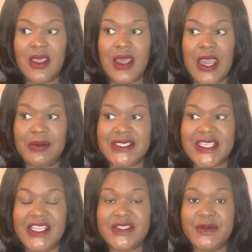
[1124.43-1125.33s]
I would
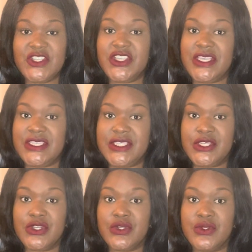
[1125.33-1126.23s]
say it's much
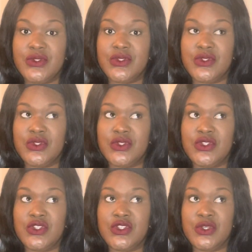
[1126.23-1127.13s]
easier
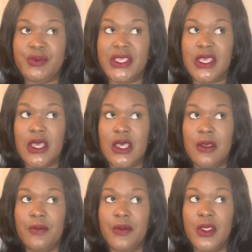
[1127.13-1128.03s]
to
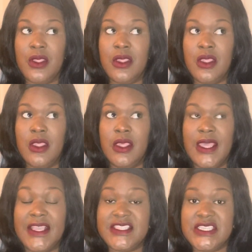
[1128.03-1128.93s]
become
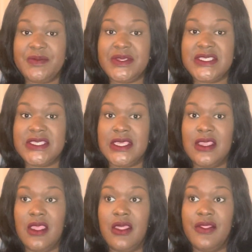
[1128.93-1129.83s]
a
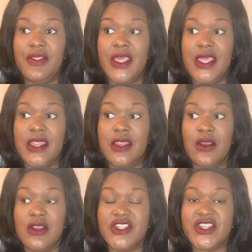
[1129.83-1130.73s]
CPC than an
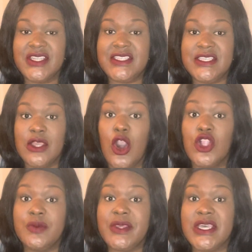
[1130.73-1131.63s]
RHIT,
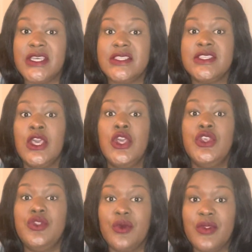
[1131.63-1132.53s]
only because
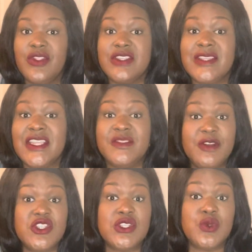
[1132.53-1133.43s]
there's not as
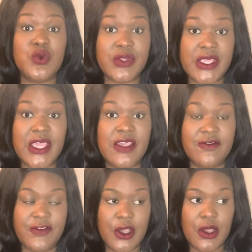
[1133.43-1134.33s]
much schooling
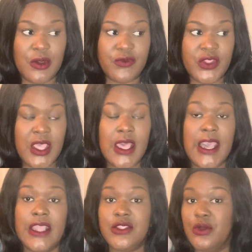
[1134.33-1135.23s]
involved.
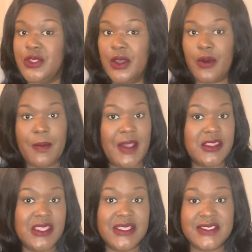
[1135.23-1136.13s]
I don't know
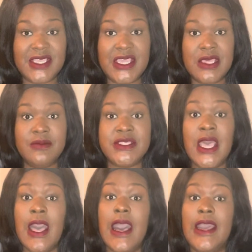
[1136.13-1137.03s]
about the exams.
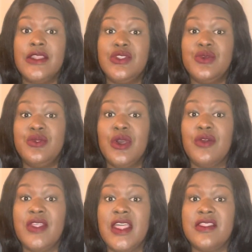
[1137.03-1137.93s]
I do know
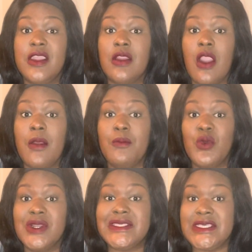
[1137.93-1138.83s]
that there are
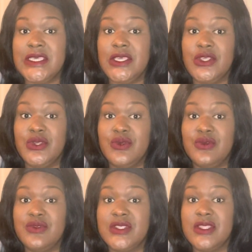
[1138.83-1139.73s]
more
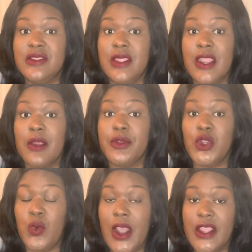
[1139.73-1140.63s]
CEUs that are
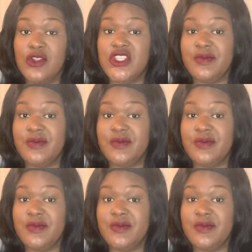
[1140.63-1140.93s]
required to